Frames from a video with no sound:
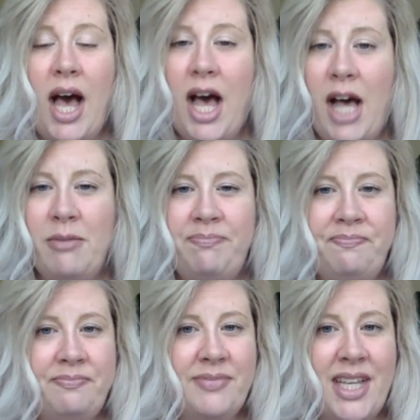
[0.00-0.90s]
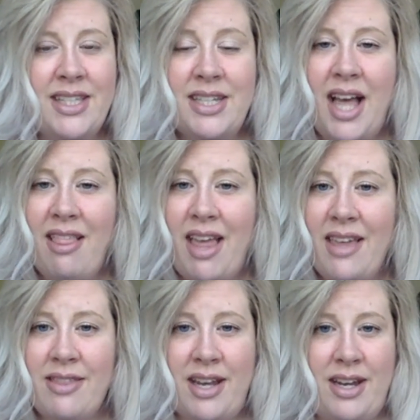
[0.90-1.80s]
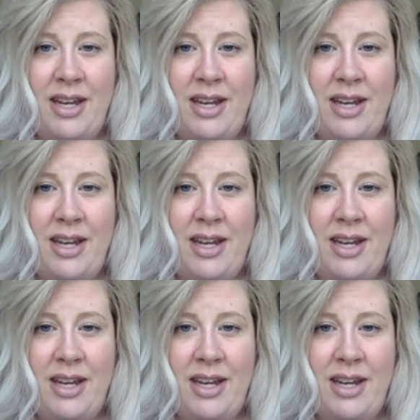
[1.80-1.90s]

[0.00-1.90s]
It's not like that